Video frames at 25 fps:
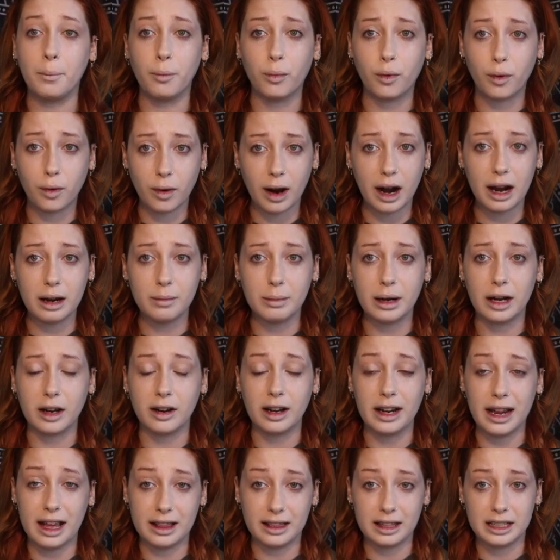
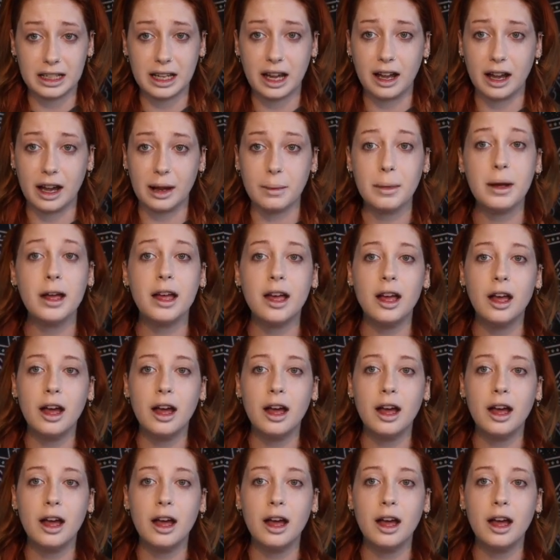primary at the time,